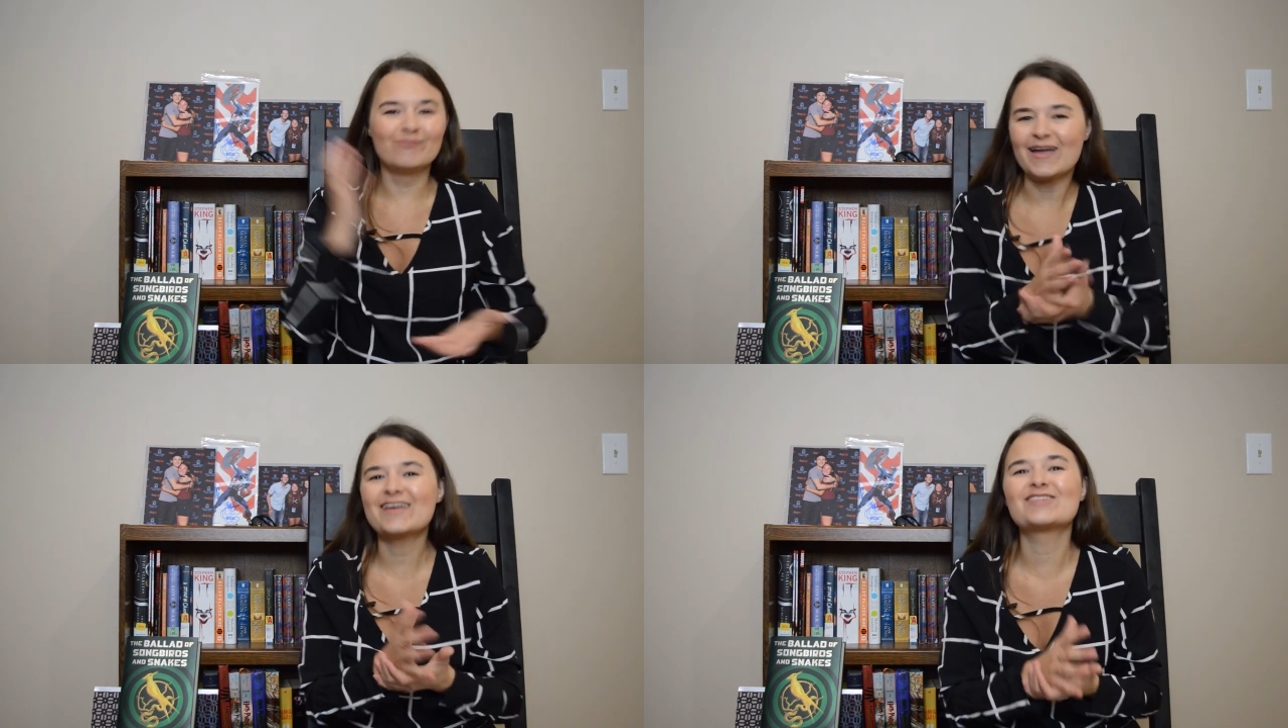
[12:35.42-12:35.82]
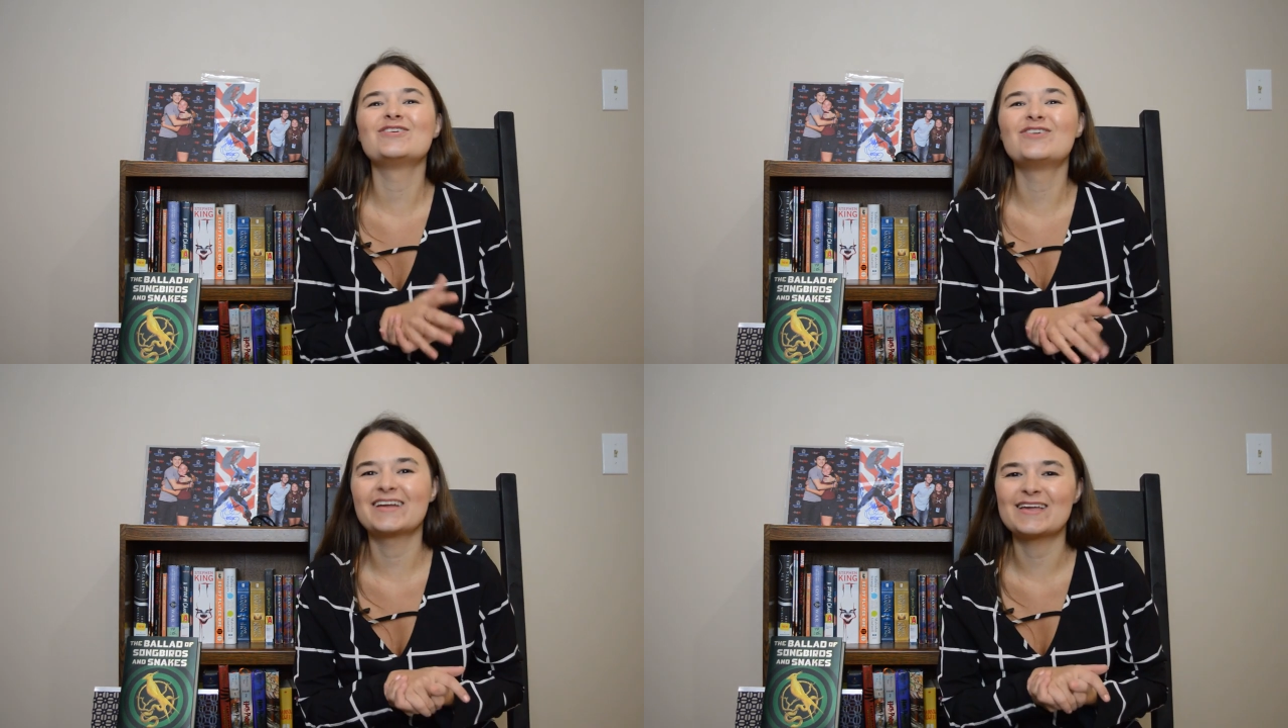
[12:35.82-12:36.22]
makes
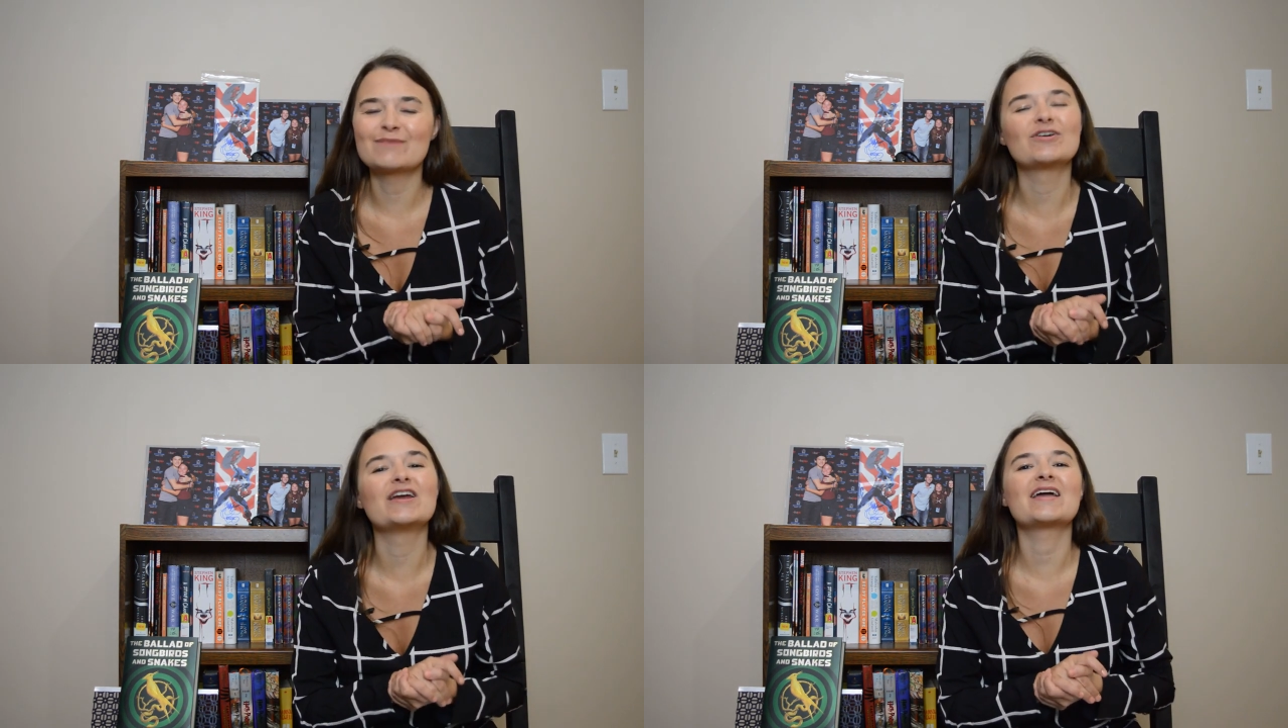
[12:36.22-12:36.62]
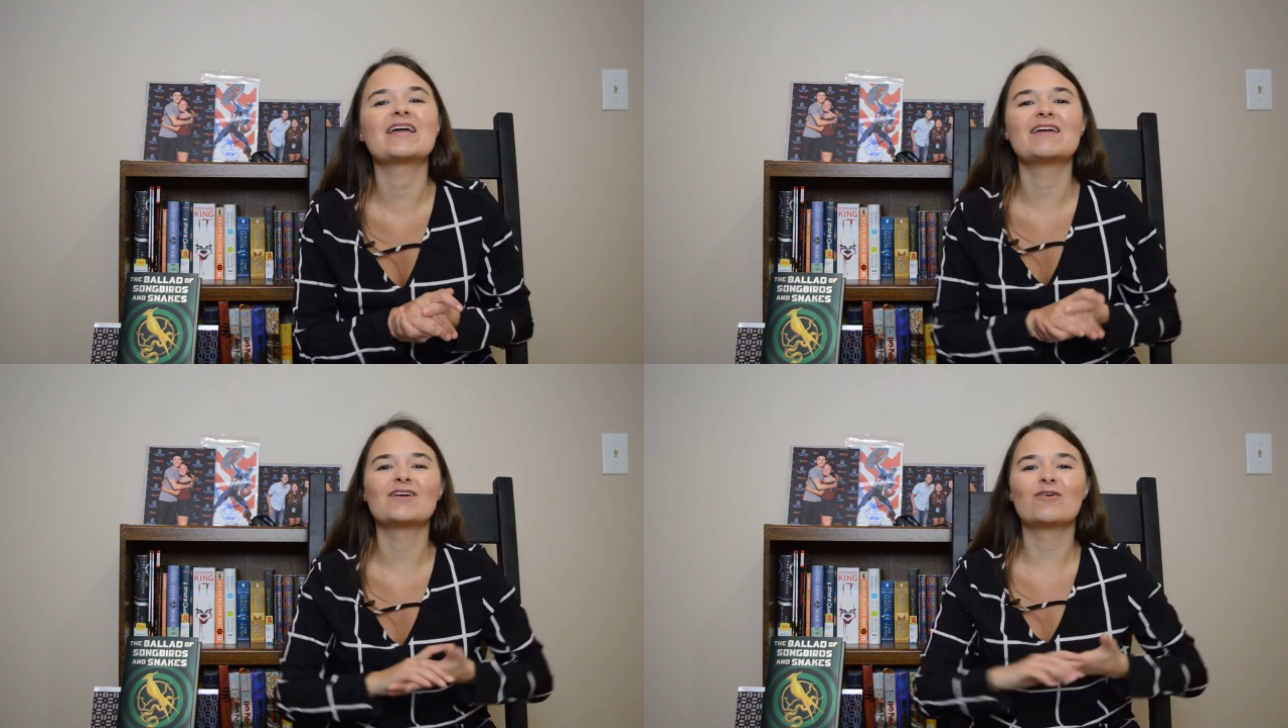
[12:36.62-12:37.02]
me want to keep reading
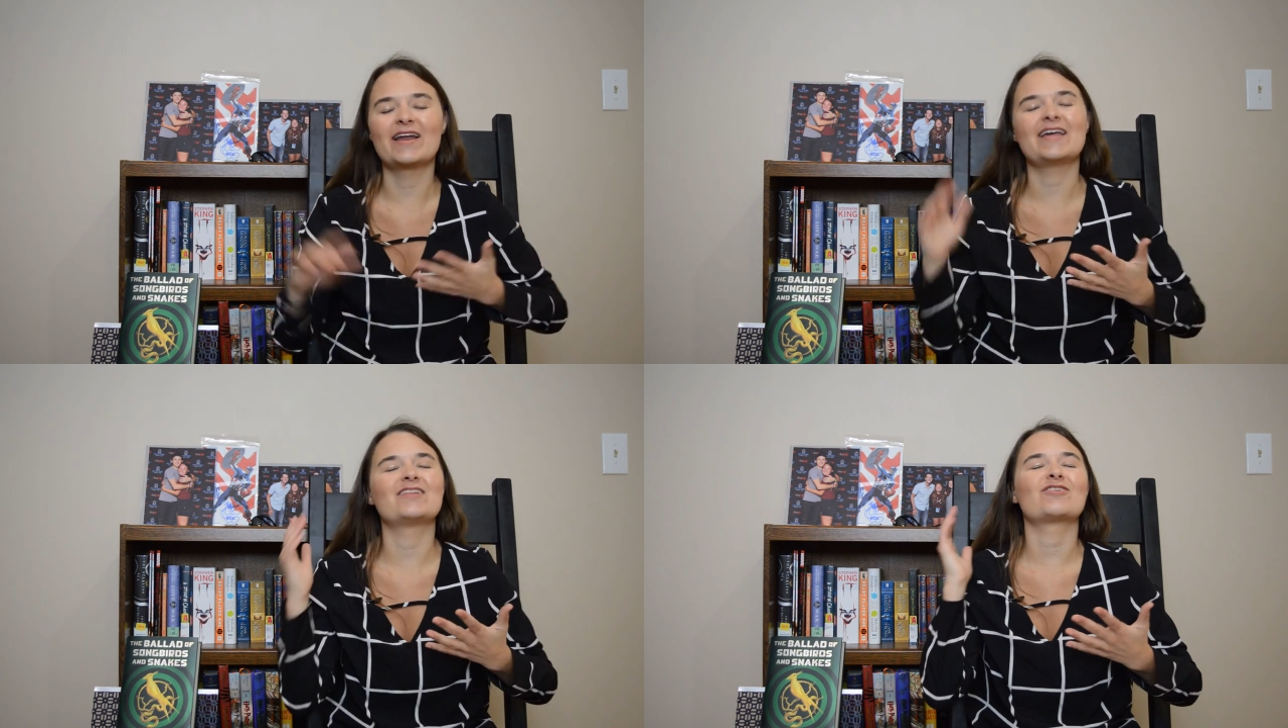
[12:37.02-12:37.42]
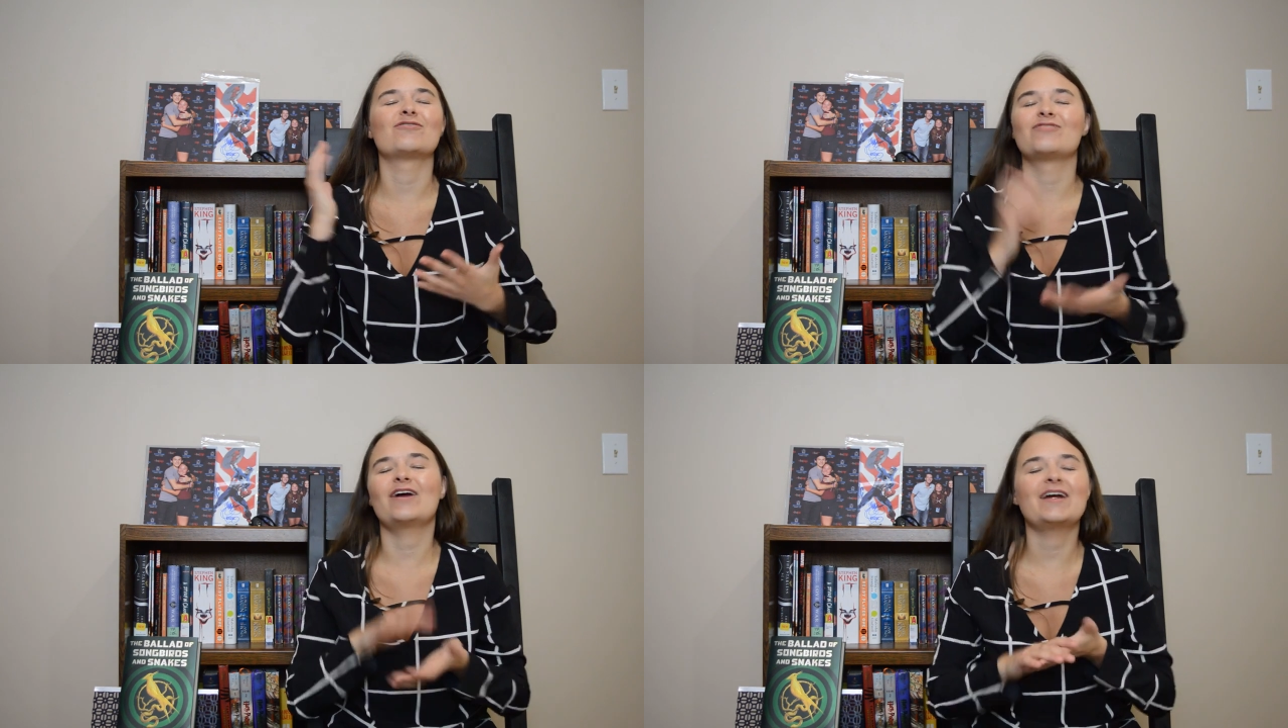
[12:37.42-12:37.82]
even when it's
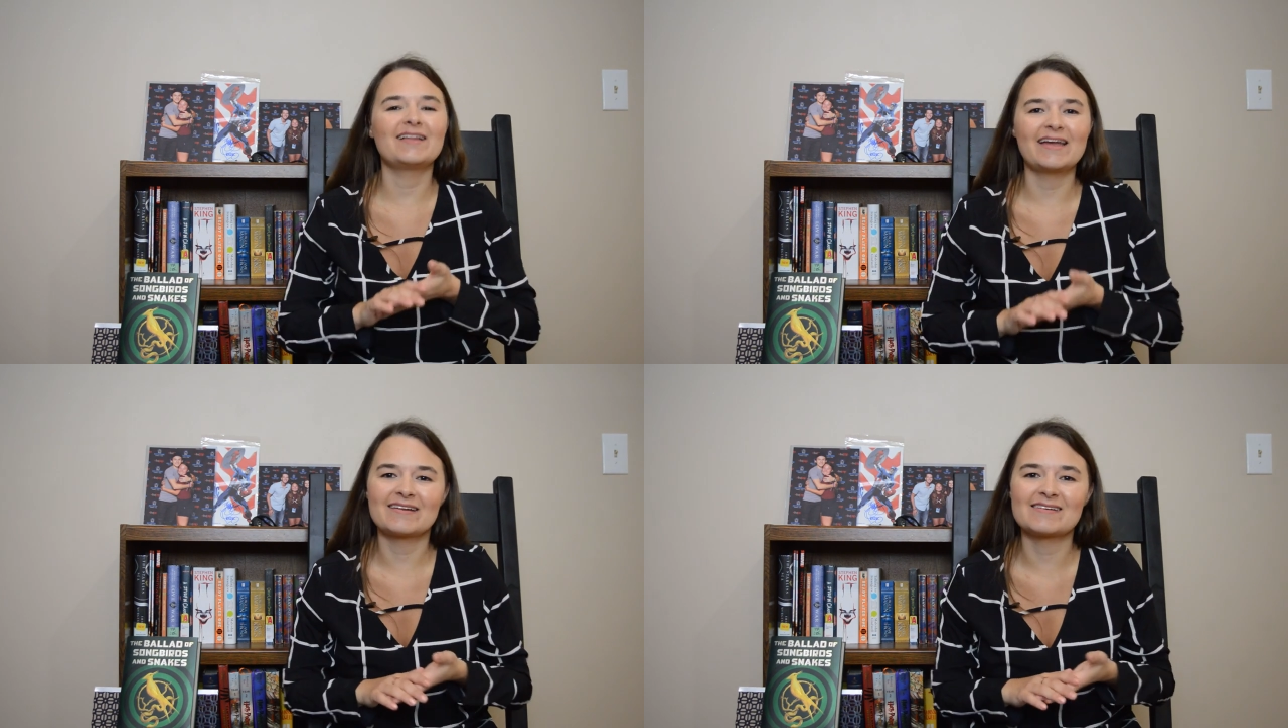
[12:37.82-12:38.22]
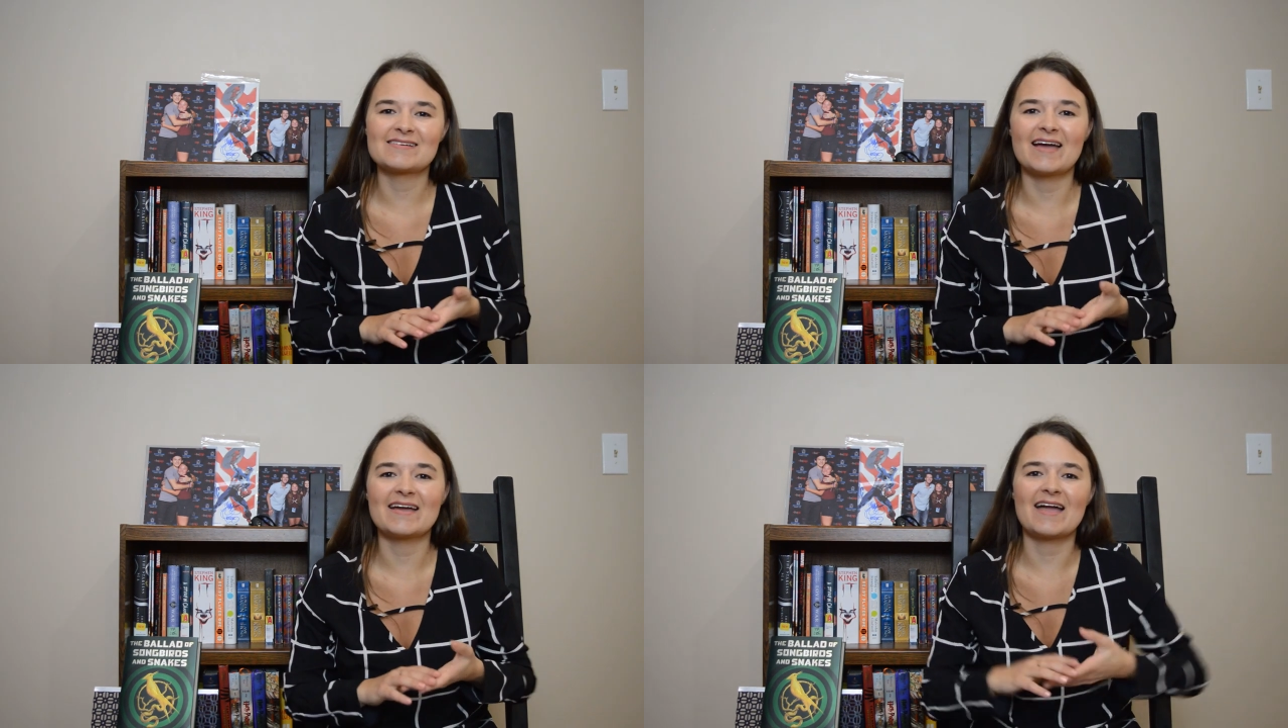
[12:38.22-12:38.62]
very late in the
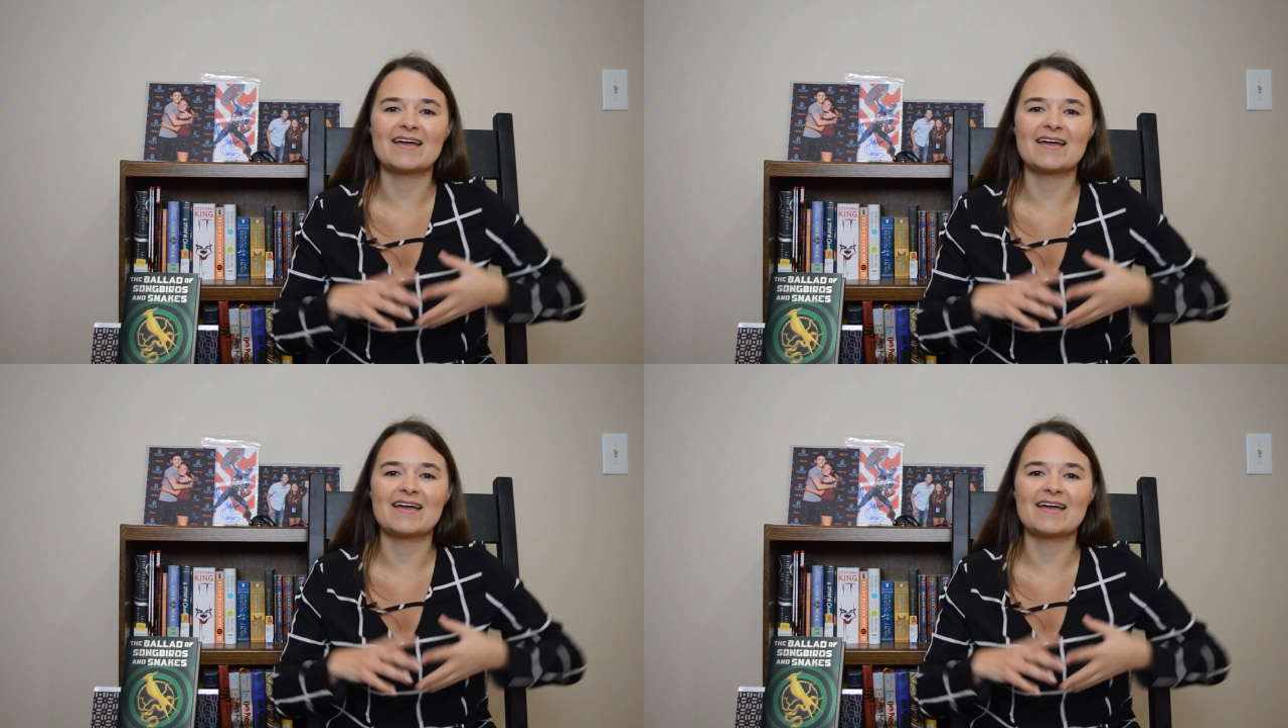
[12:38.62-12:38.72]
night